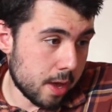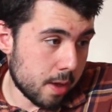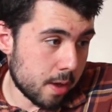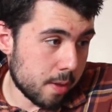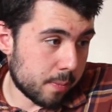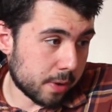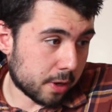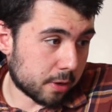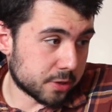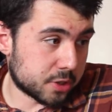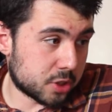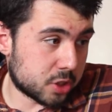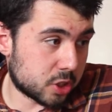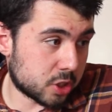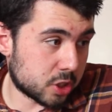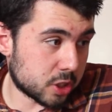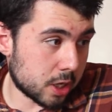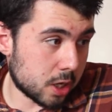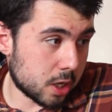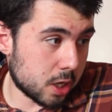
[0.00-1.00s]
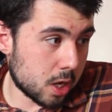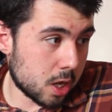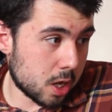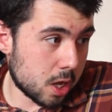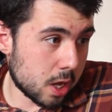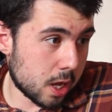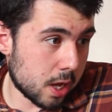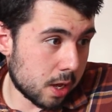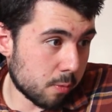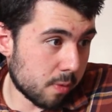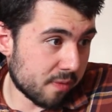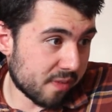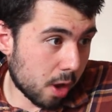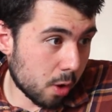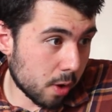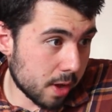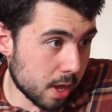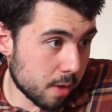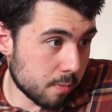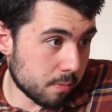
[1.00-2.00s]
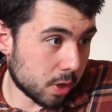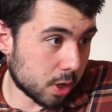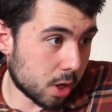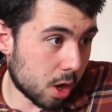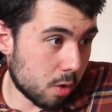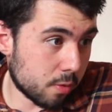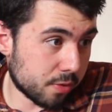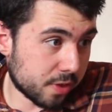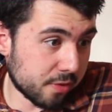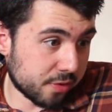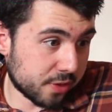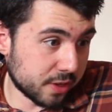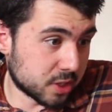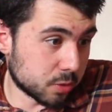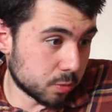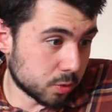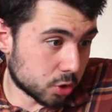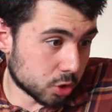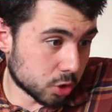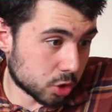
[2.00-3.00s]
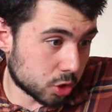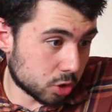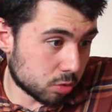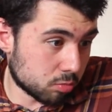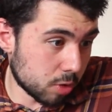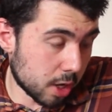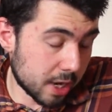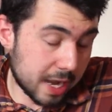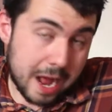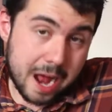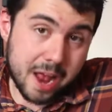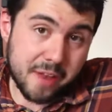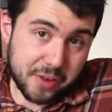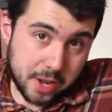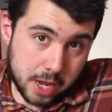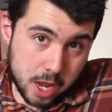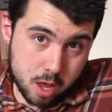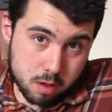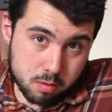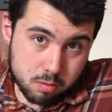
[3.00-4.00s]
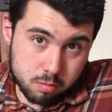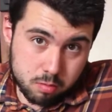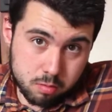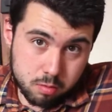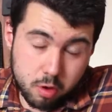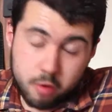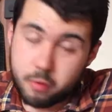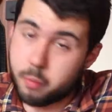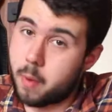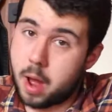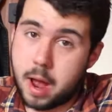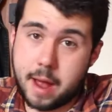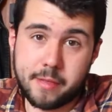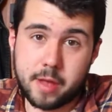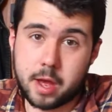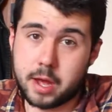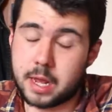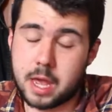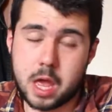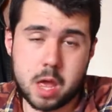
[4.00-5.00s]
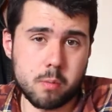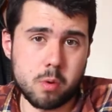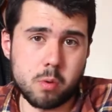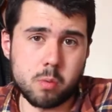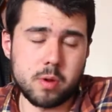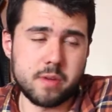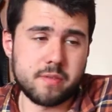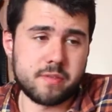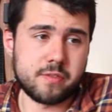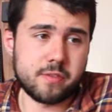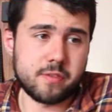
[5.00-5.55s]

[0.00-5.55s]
because he, without him, this was just an idea of mine that I came up with.